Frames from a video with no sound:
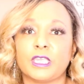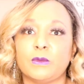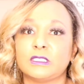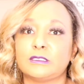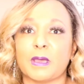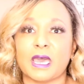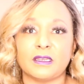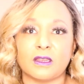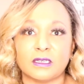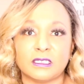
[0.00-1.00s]
He was
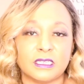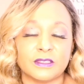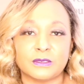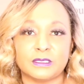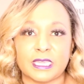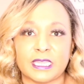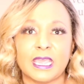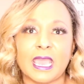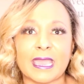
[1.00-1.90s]
spotted on another date.